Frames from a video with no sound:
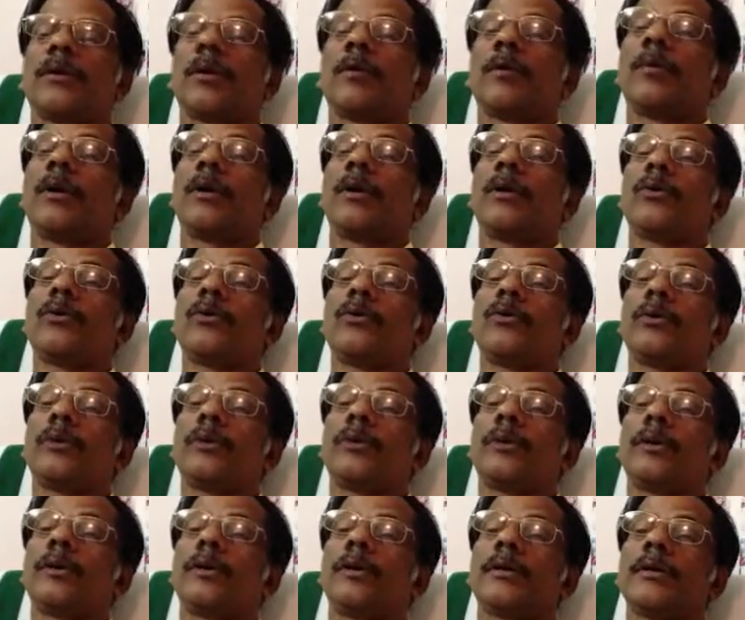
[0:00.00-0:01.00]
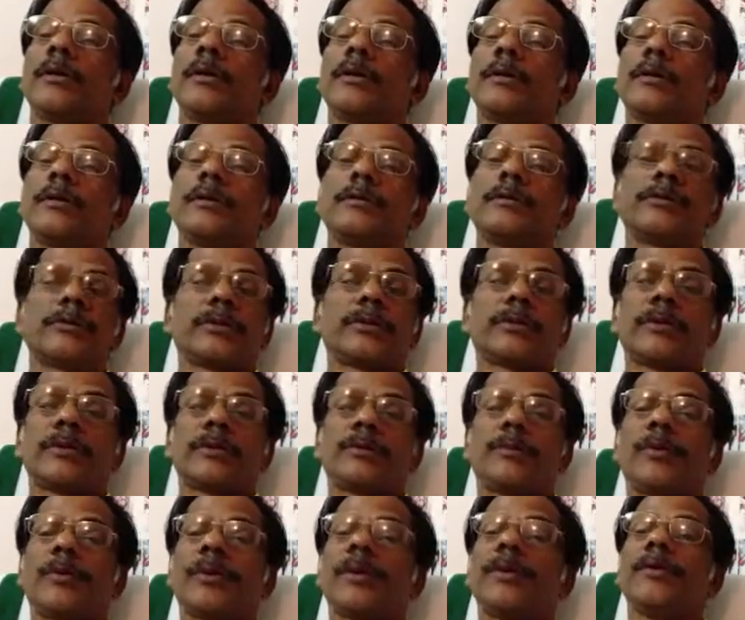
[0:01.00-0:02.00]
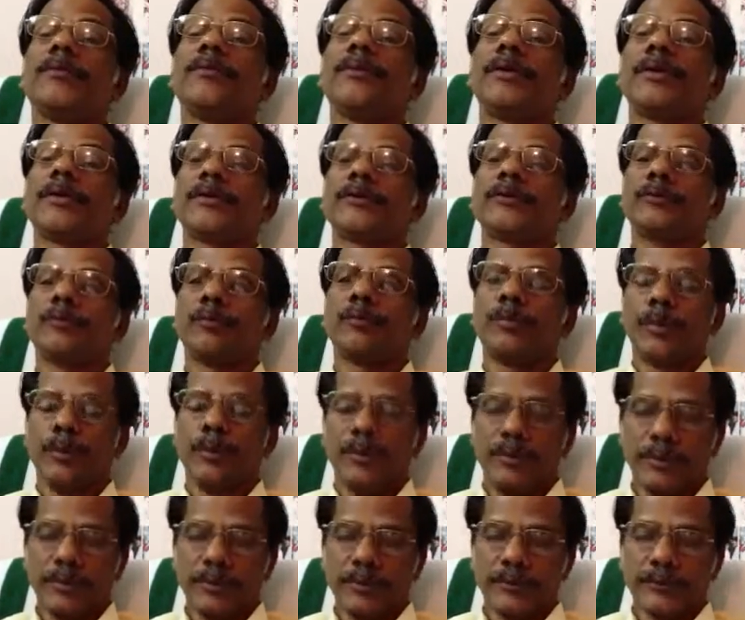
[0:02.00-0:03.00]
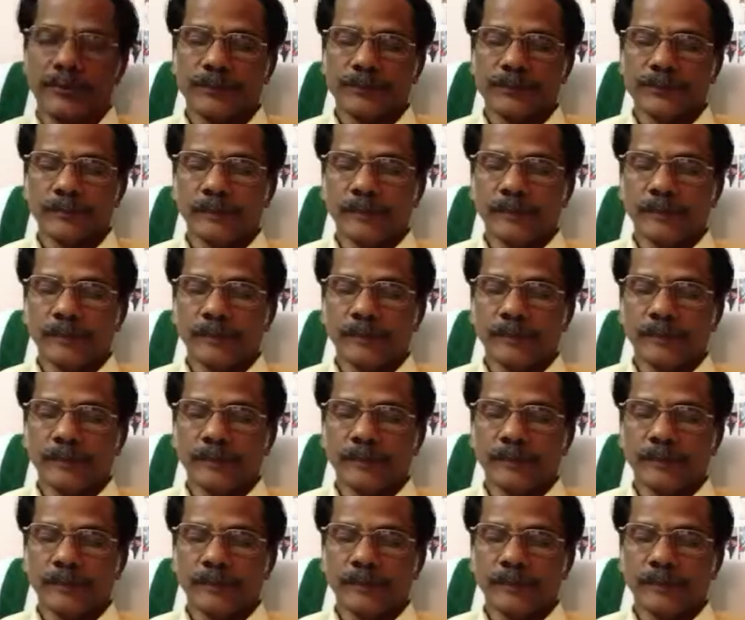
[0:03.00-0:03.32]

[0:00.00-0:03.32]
about its previous births.